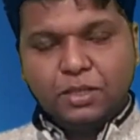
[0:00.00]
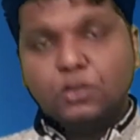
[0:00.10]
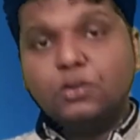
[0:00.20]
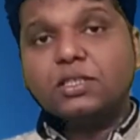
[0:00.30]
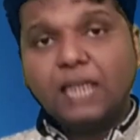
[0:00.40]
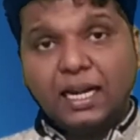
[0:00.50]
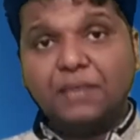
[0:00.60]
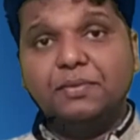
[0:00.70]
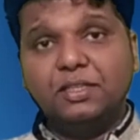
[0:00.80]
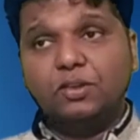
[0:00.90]
So
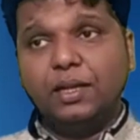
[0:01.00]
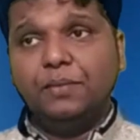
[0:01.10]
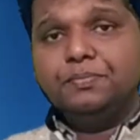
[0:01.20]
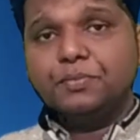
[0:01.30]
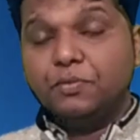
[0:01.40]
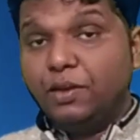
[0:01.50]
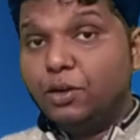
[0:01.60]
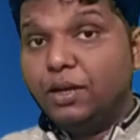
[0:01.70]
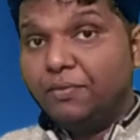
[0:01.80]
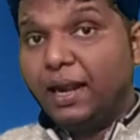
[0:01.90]
starting with 3. When
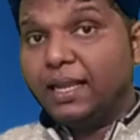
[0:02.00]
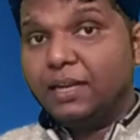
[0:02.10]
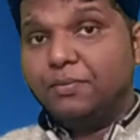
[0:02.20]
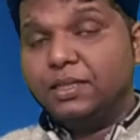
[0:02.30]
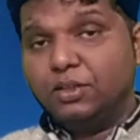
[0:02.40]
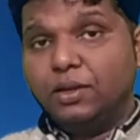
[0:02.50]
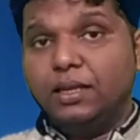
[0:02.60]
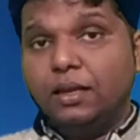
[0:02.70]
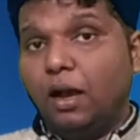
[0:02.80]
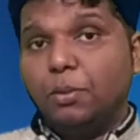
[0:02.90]
you're dividing it with
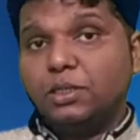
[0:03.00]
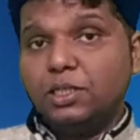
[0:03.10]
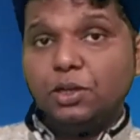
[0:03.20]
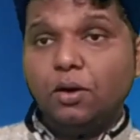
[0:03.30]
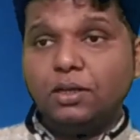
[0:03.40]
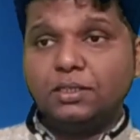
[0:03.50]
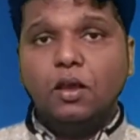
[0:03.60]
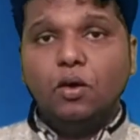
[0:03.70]
3, how much did you got?